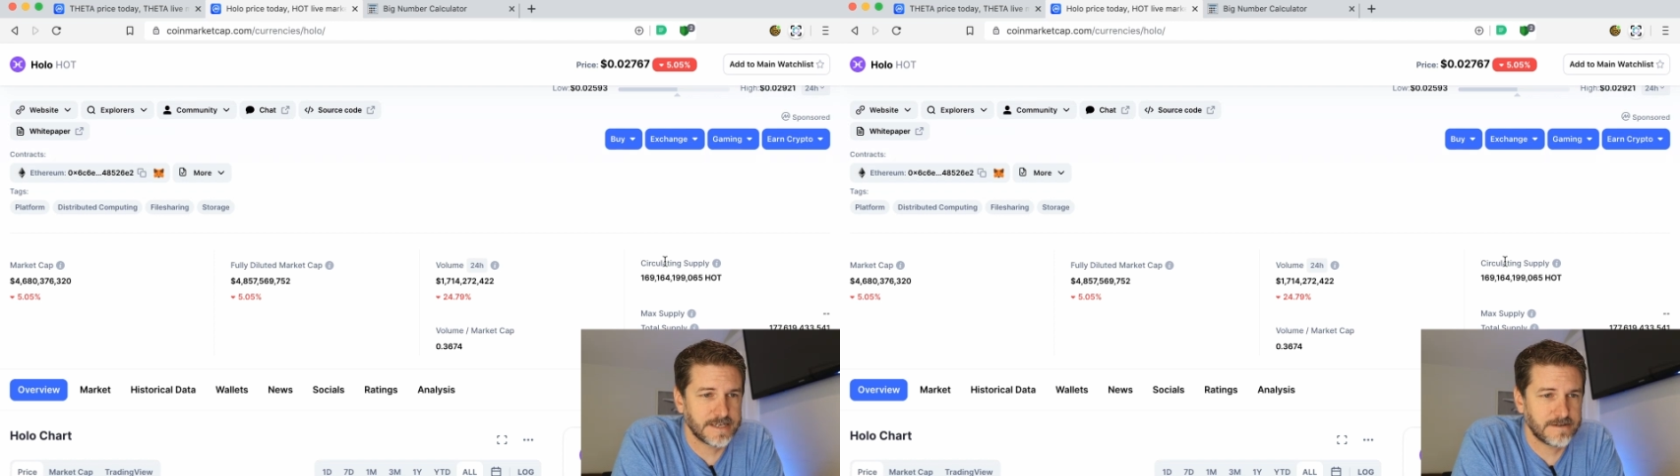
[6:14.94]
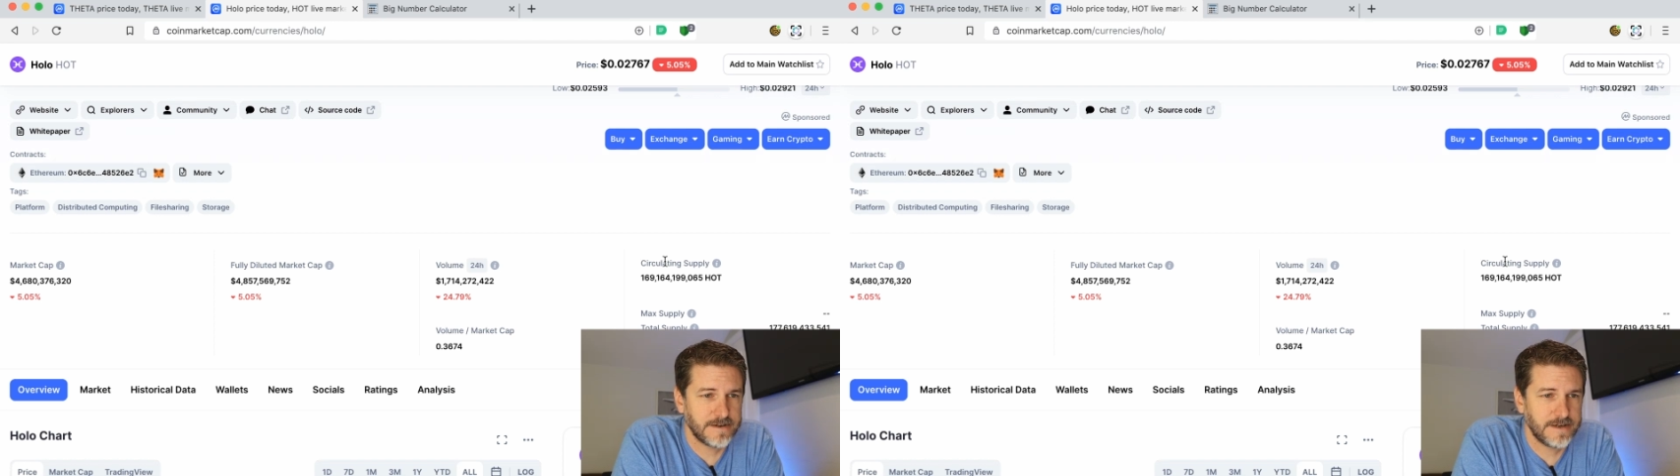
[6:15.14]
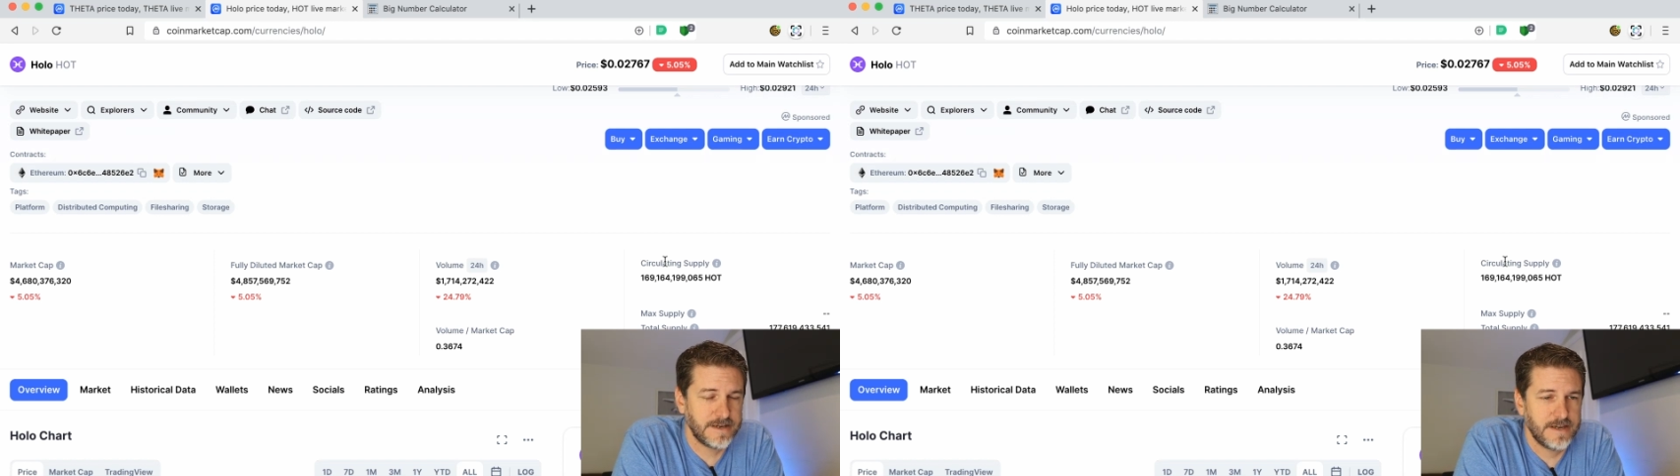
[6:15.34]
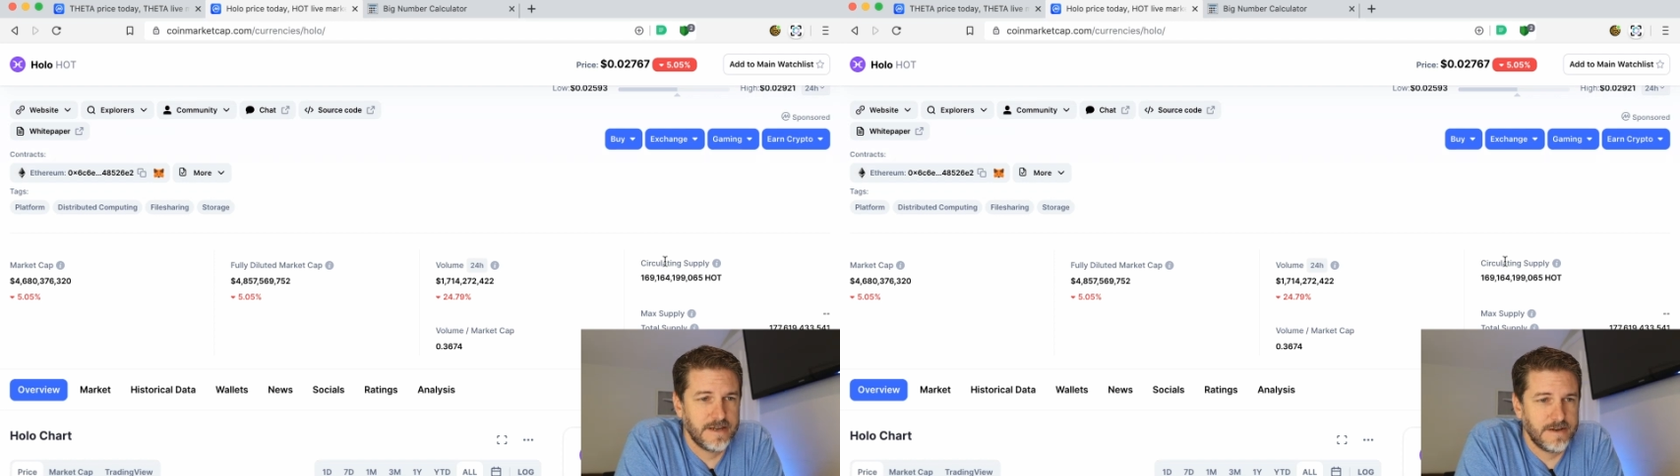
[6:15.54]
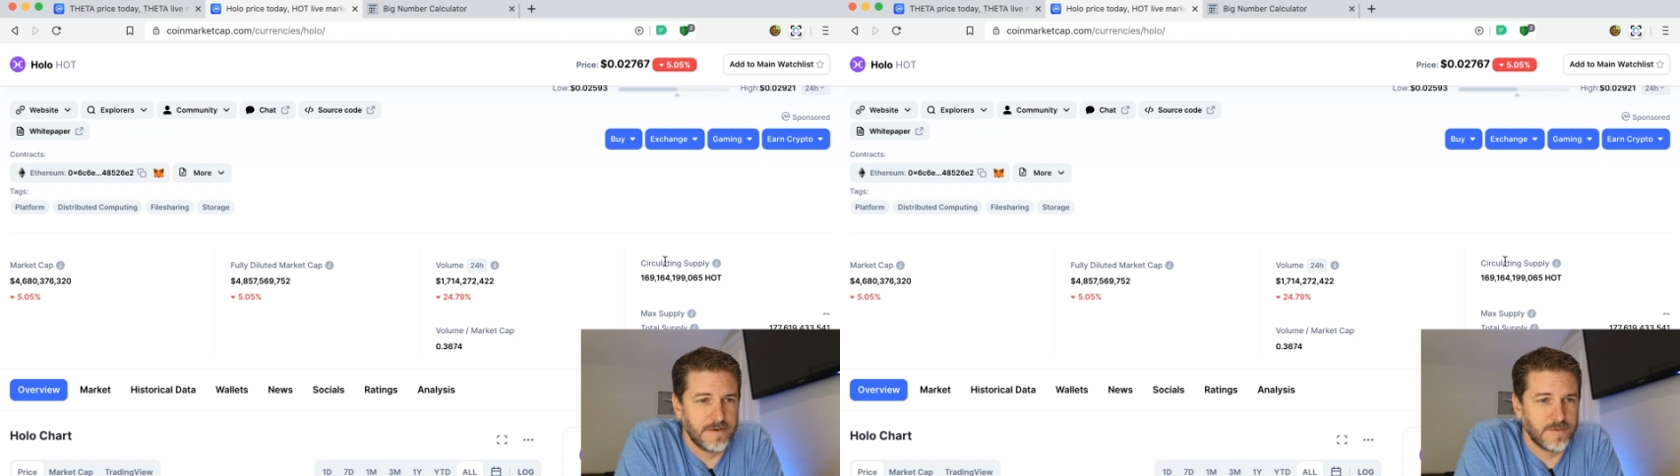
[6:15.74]
is that right?
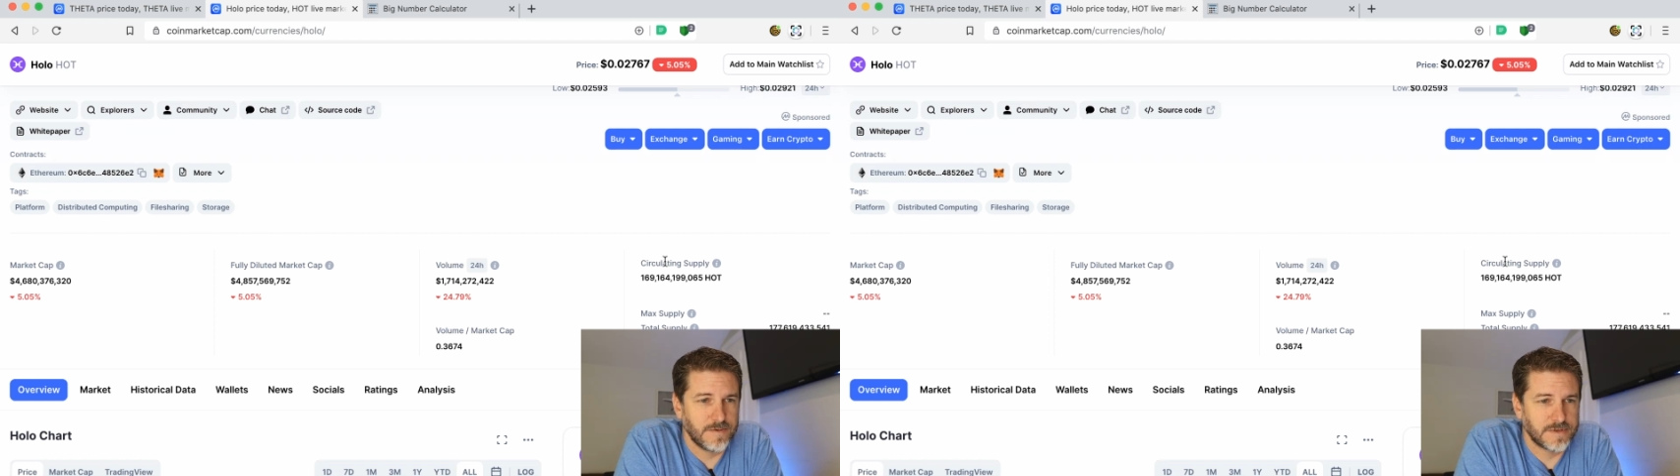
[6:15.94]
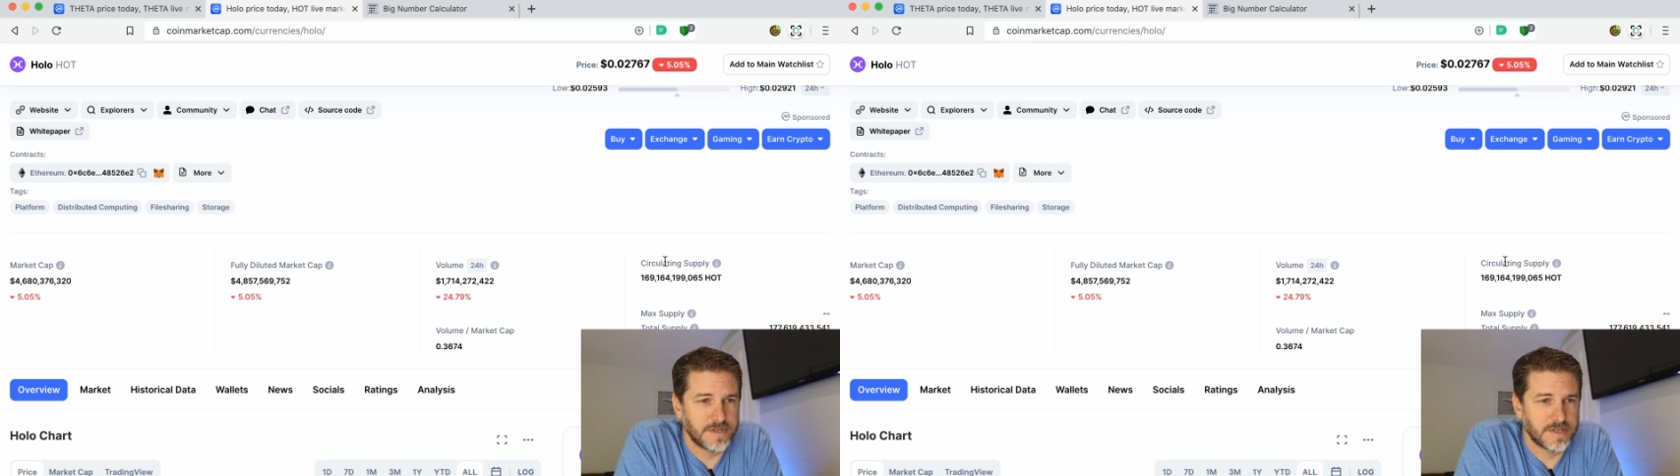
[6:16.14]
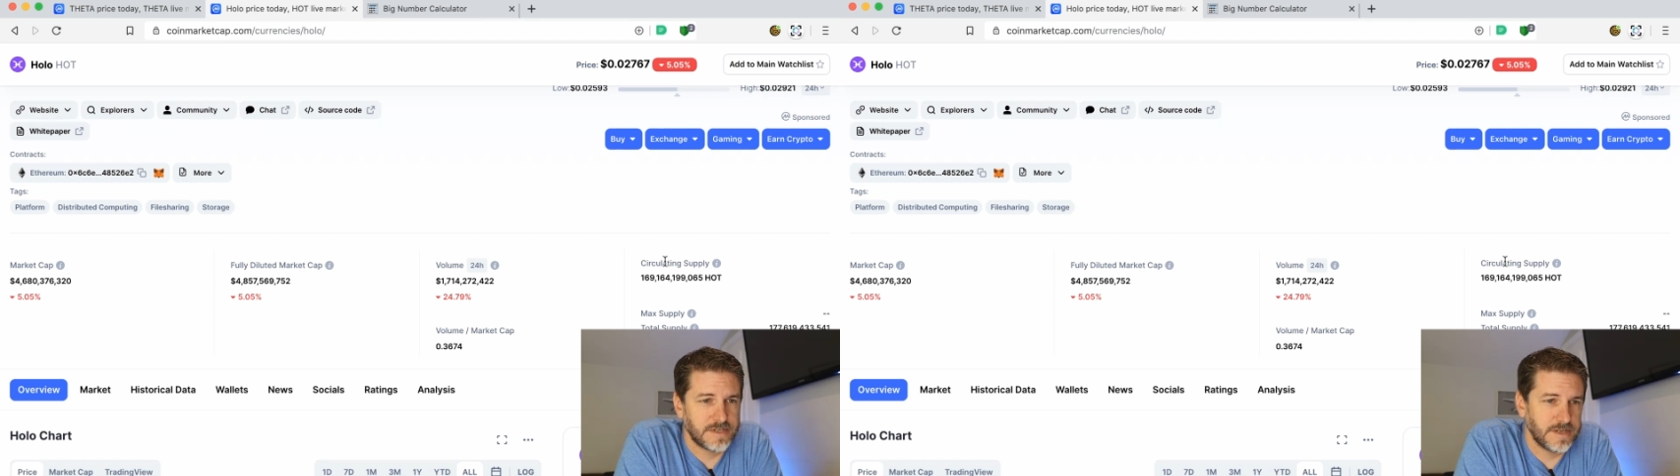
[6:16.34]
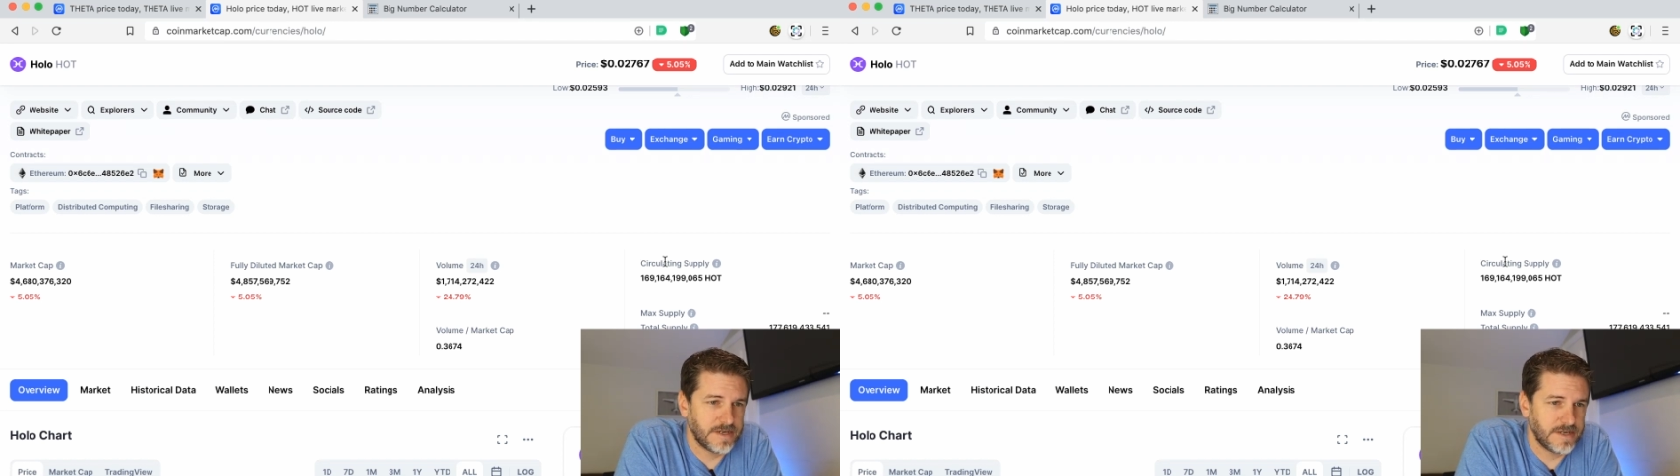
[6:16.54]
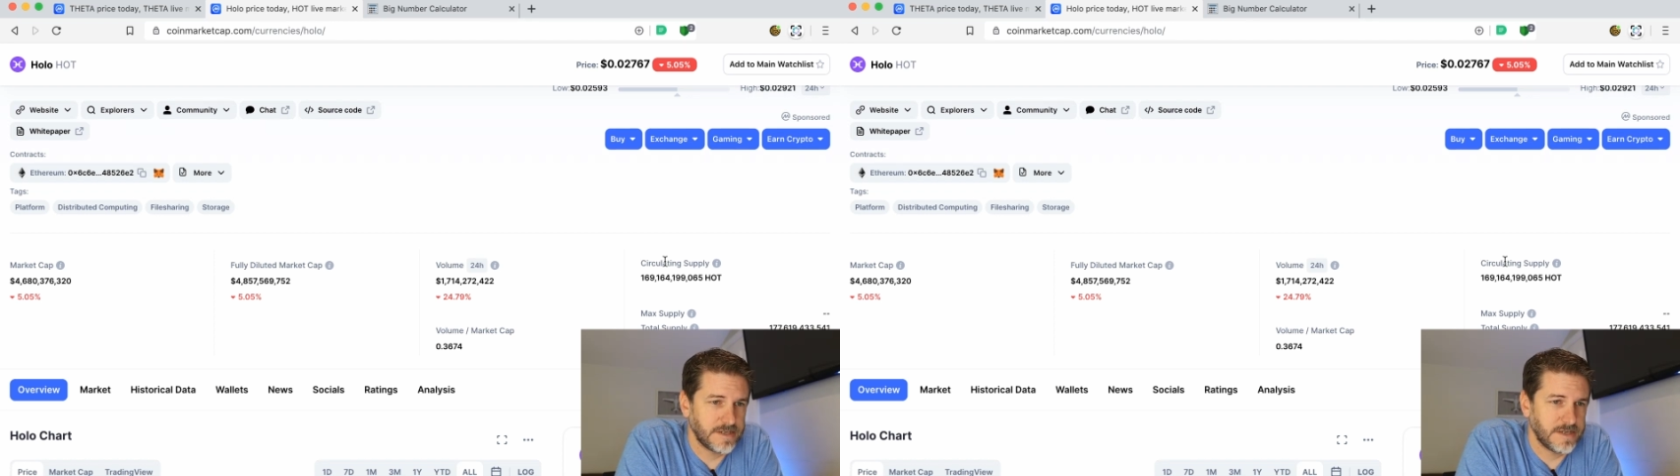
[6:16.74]

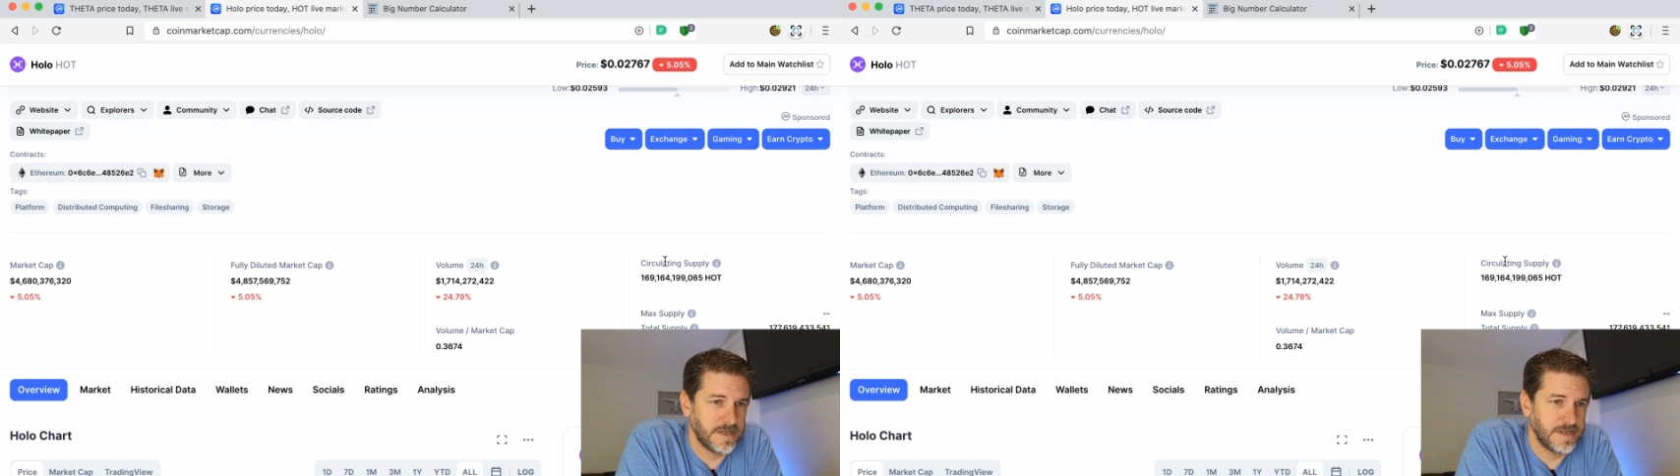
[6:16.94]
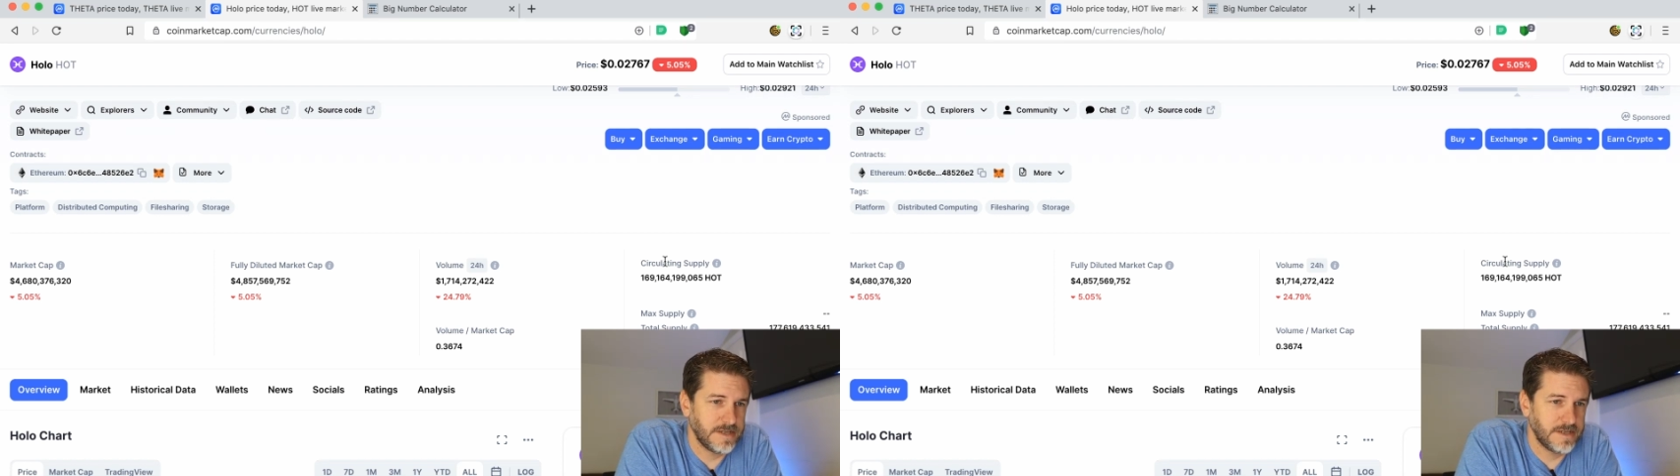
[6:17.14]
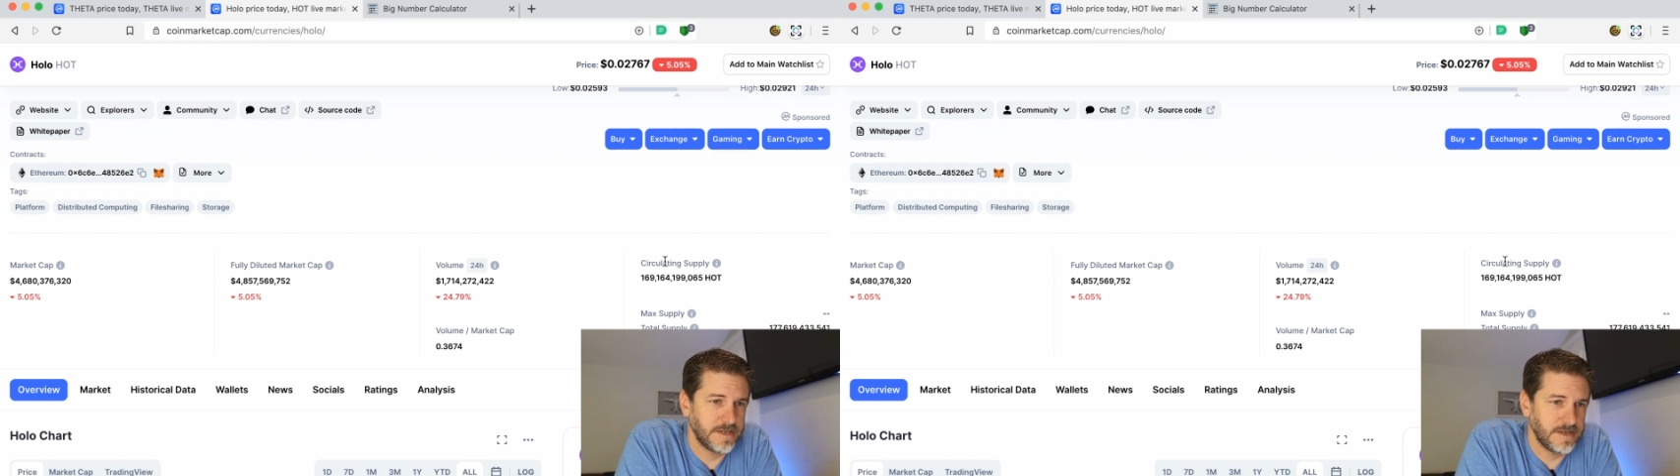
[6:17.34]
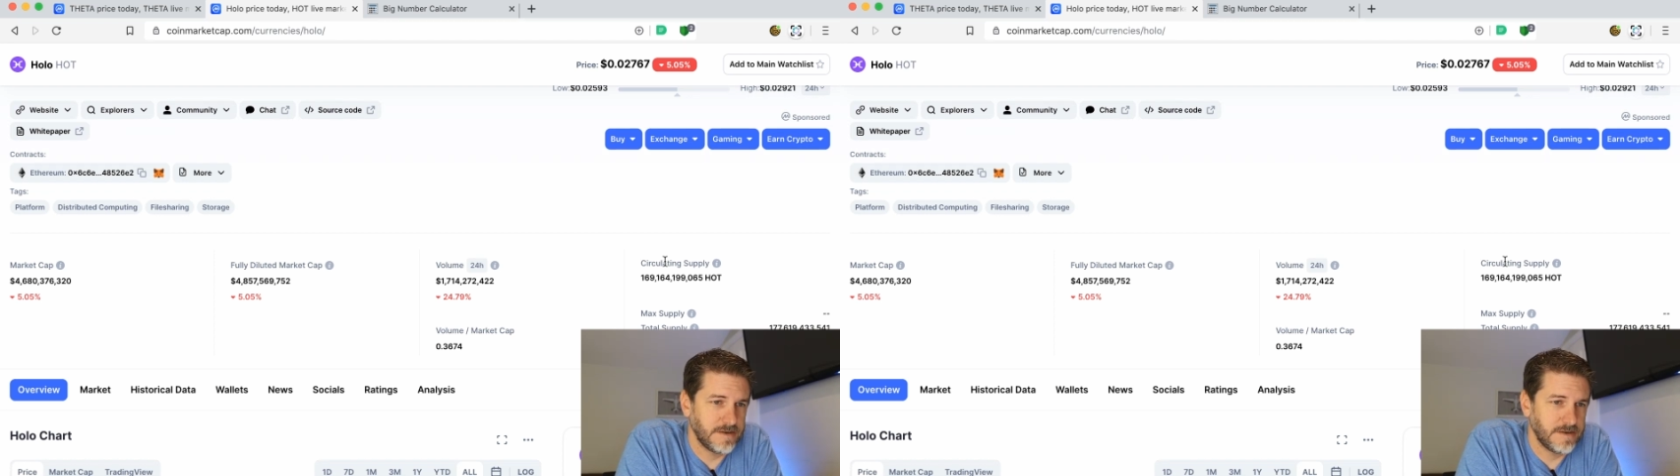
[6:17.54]
169, 10,